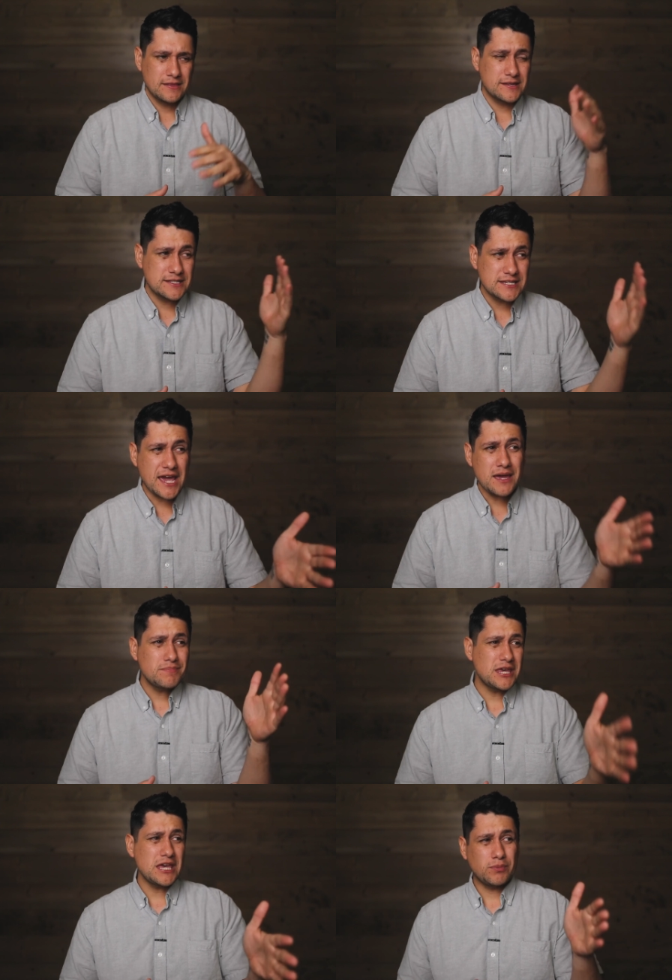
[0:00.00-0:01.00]
the
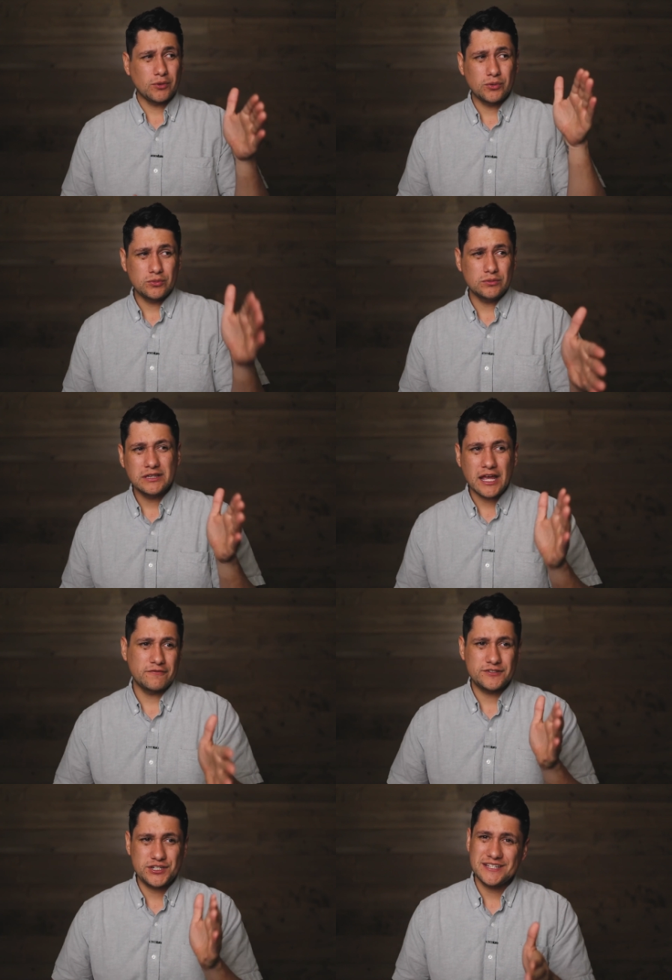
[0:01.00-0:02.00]
same people who
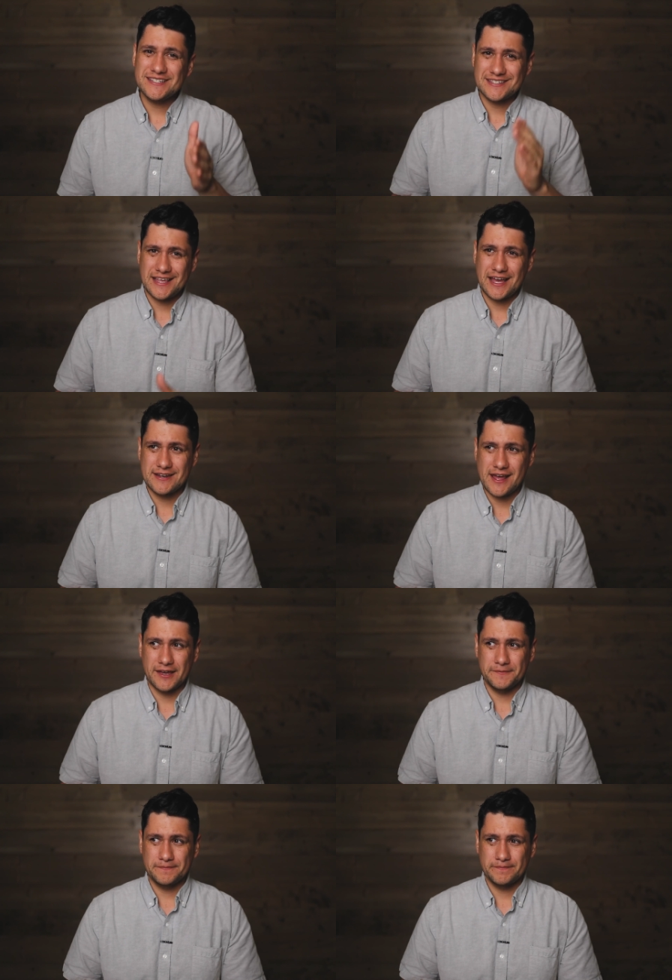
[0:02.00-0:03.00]
left Jesus that
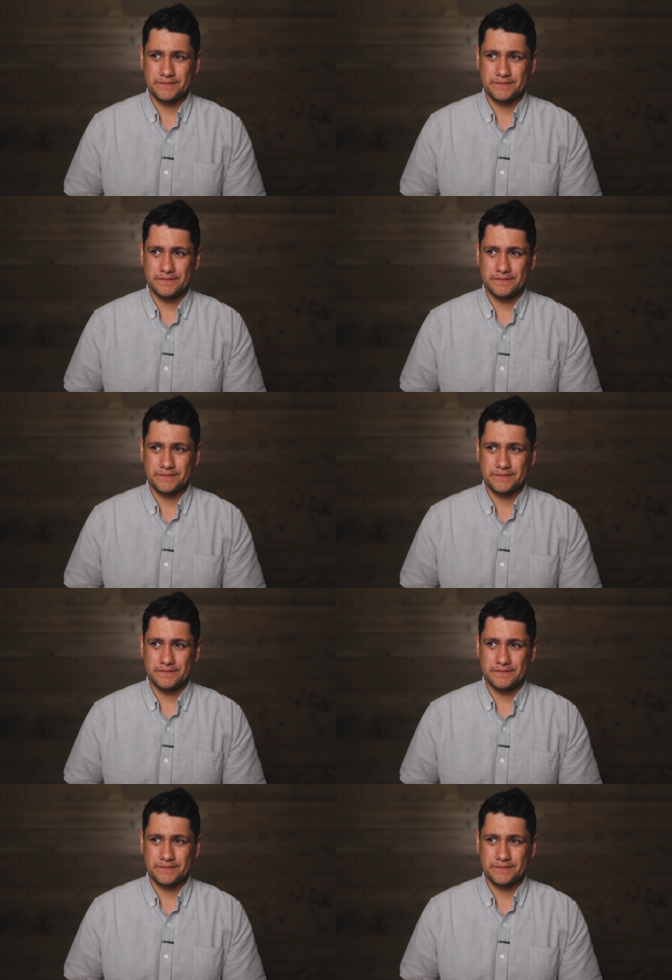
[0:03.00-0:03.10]
night,